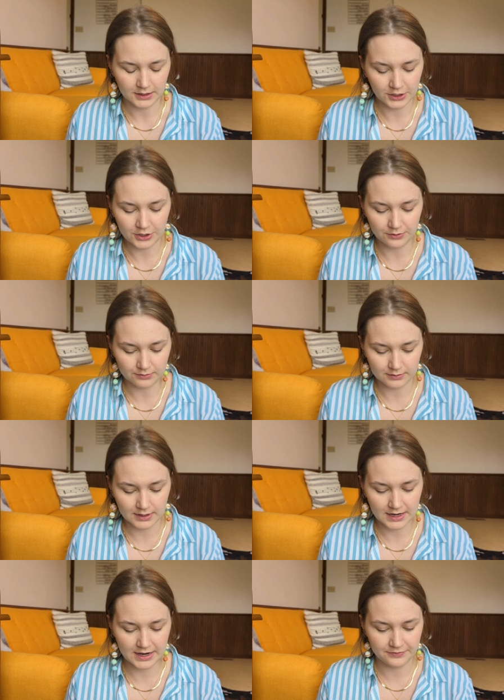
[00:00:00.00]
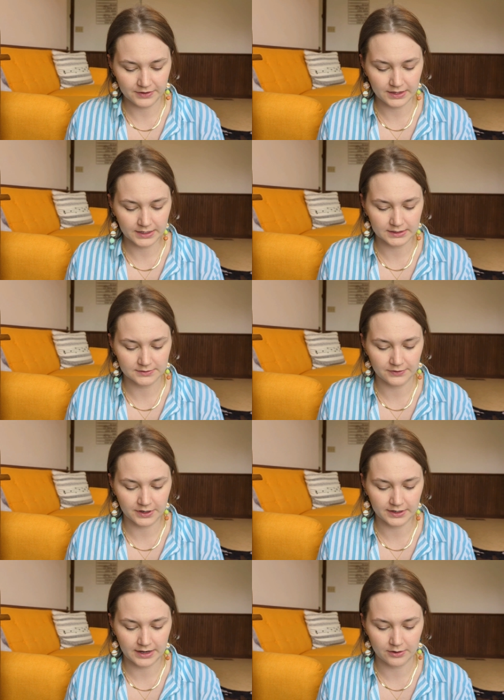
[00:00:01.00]
you know, I feel like it's
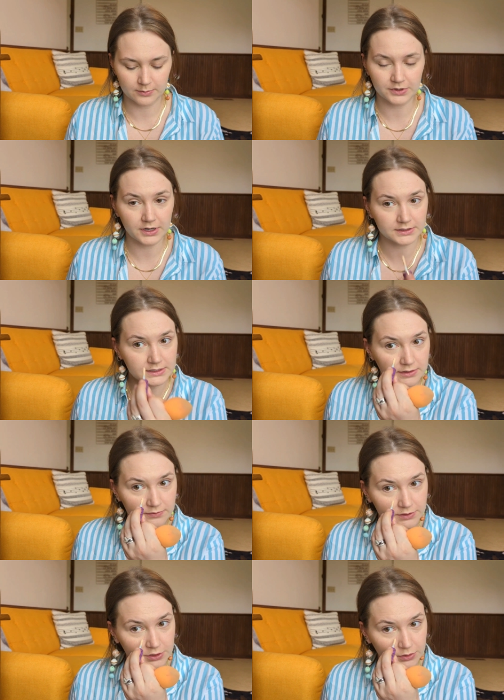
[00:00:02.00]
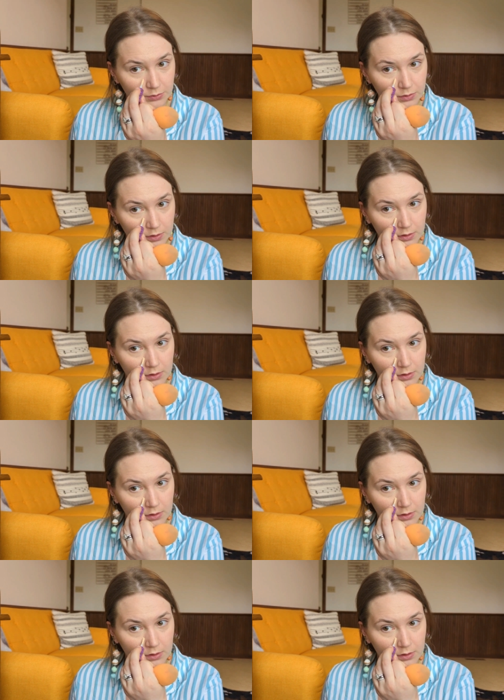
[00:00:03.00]
very counterproductive to